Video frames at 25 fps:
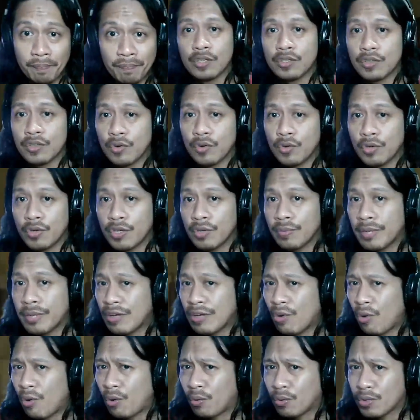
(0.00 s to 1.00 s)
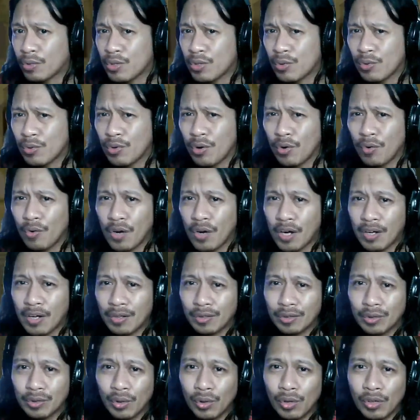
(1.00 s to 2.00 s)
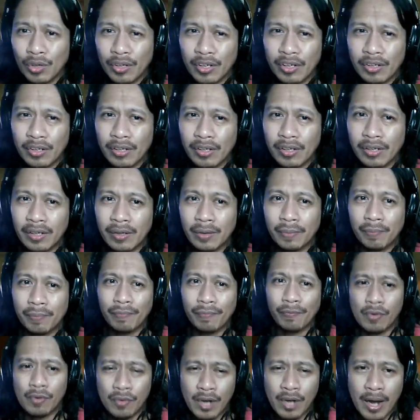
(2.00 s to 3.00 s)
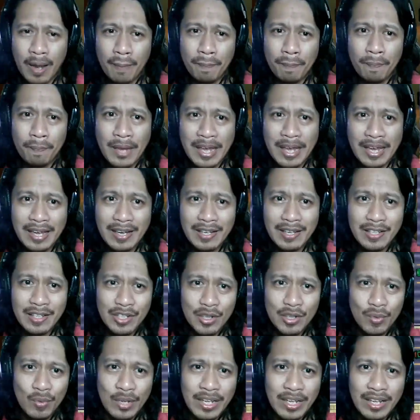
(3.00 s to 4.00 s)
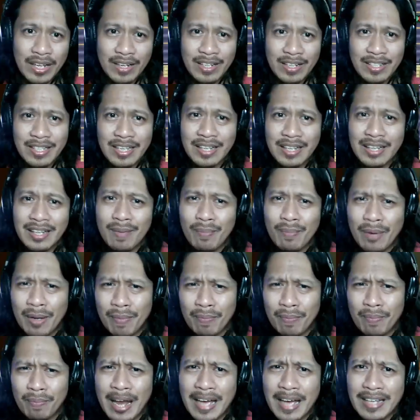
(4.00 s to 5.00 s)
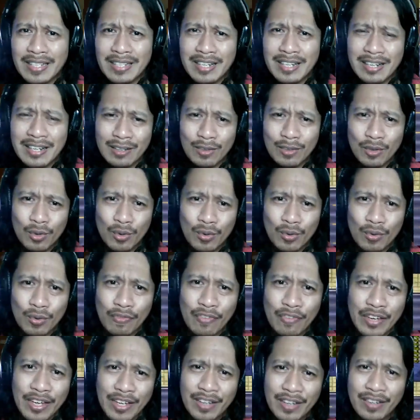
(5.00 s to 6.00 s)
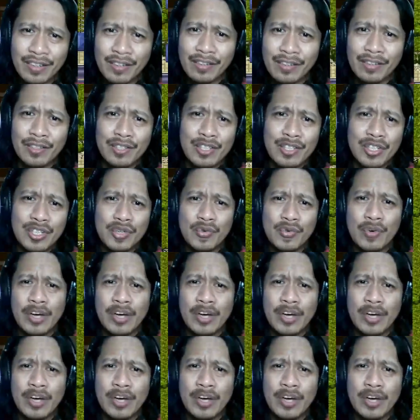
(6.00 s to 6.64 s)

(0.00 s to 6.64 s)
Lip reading: So you may also go out on a rampage within the city by blasting through vehicles,